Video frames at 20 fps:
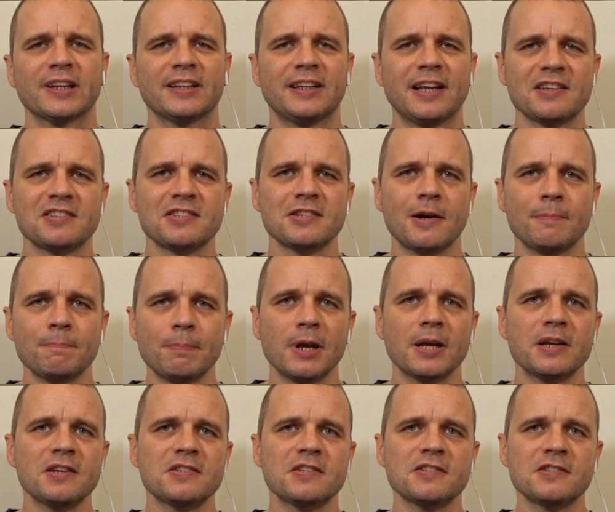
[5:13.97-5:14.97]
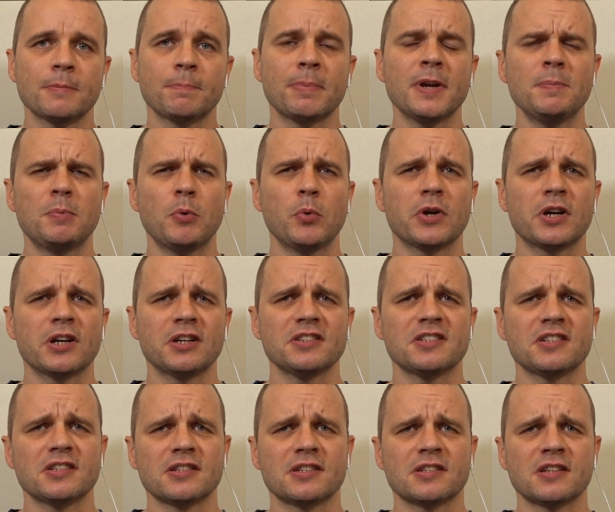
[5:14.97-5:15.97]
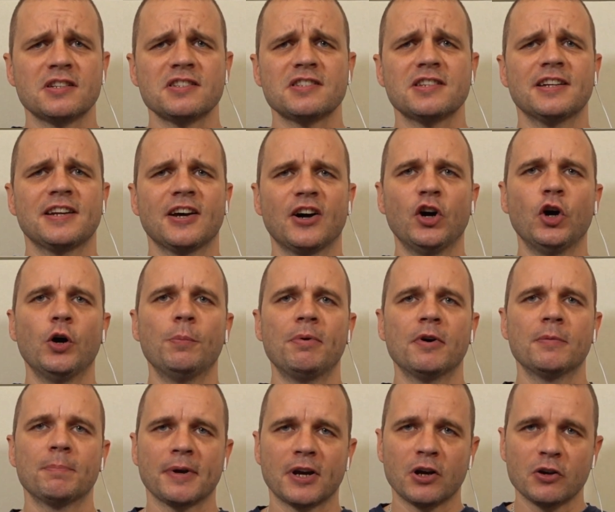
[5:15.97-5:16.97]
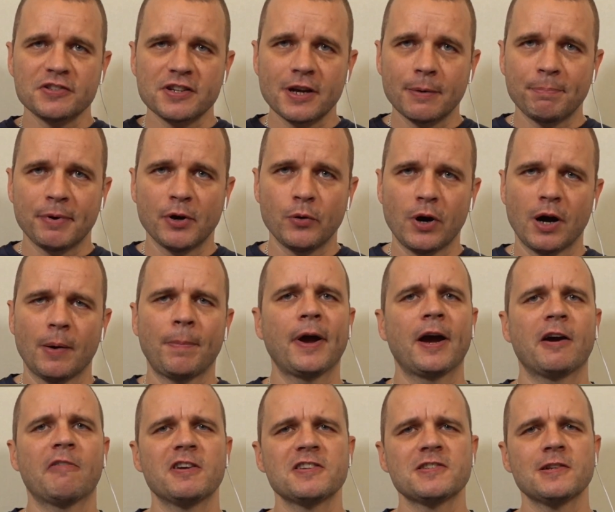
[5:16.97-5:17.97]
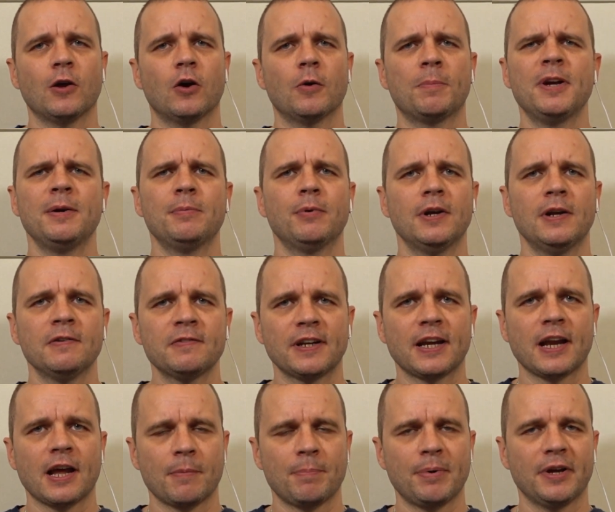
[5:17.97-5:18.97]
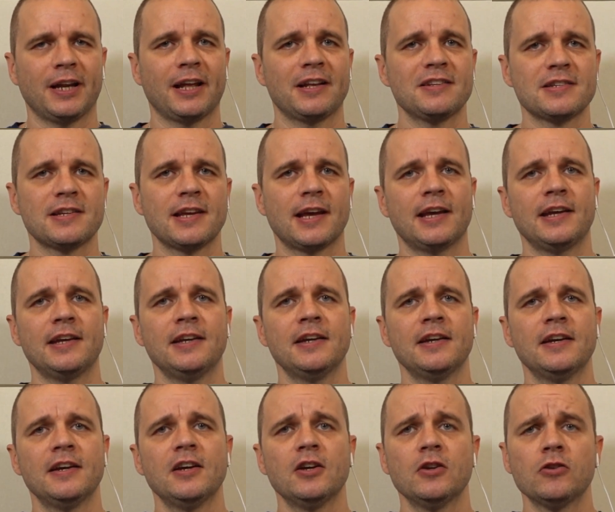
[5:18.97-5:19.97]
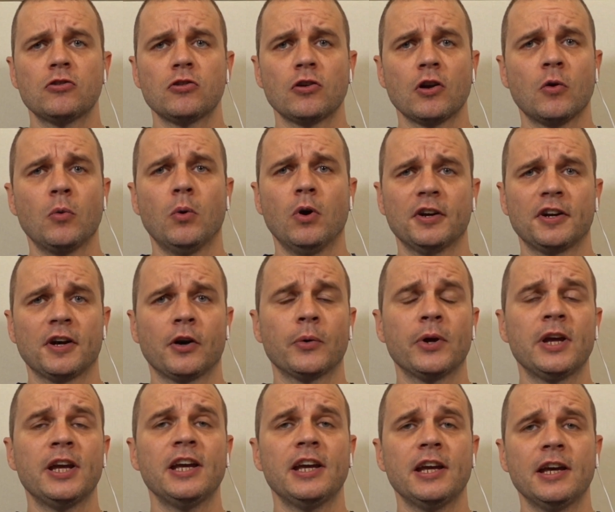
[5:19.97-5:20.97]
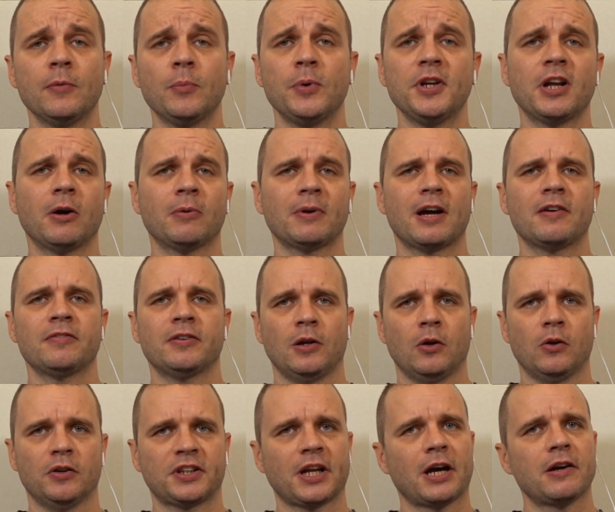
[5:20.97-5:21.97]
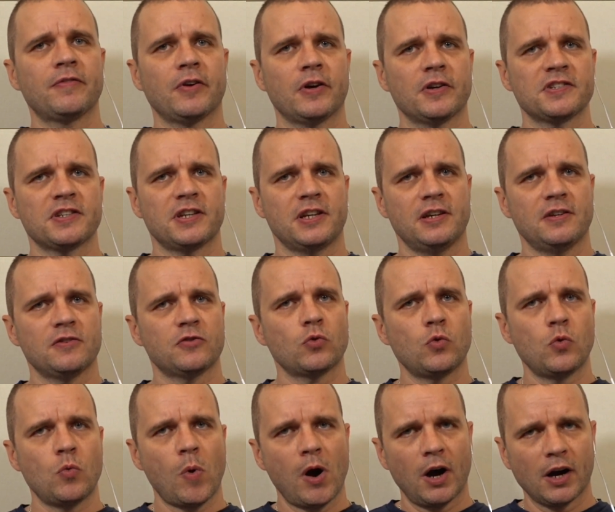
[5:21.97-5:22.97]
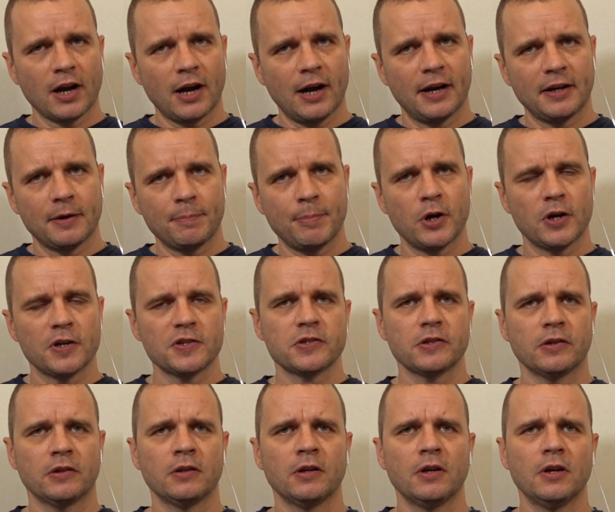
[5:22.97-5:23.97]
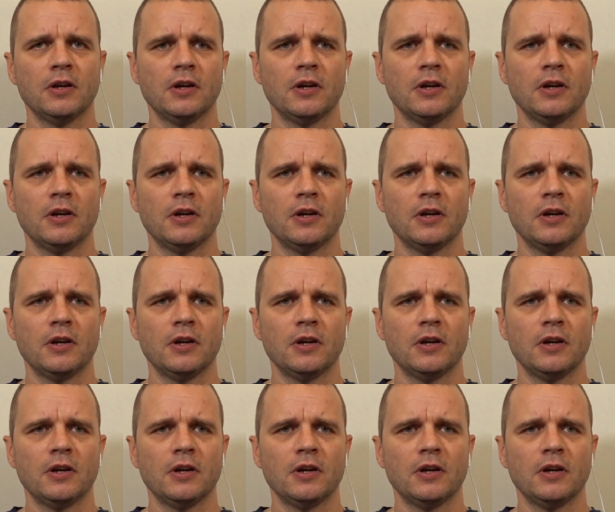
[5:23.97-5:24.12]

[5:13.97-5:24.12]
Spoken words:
there's some places that people can consider urban because they're built up areas, a lot of people live in there, but they'd say, do you know what though? Here we don't have a lot of diversity. It's all one kind of person.